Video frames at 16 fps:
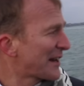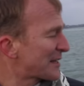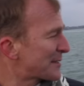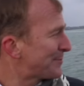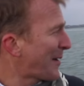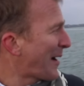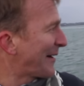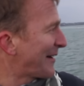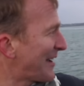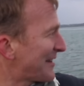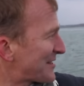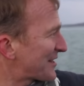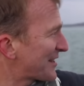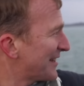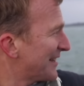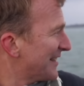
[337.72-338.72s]
experience.
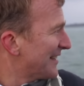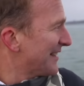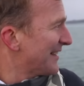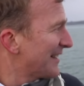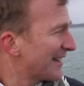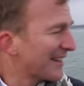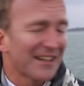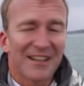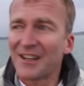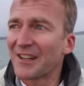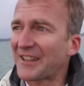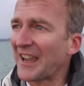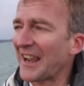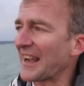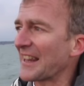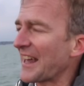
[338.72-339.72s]

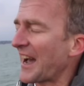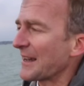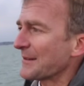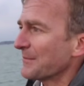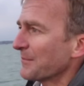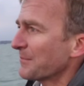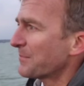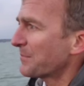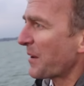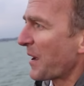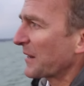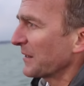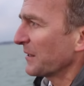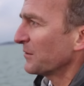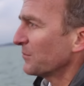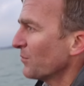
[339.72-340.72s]
Looking at that big
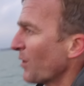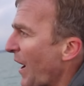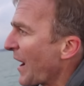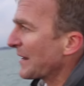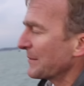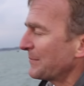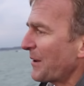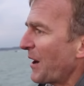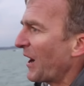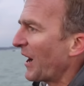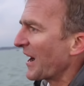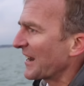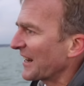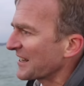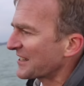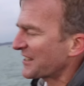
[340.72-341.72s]
wake
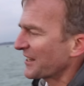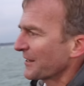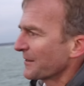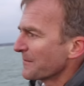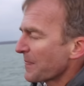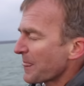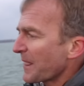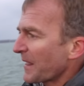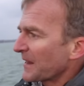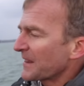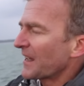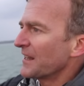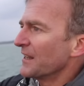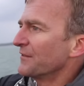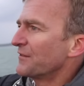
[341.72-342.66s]
behind us, then the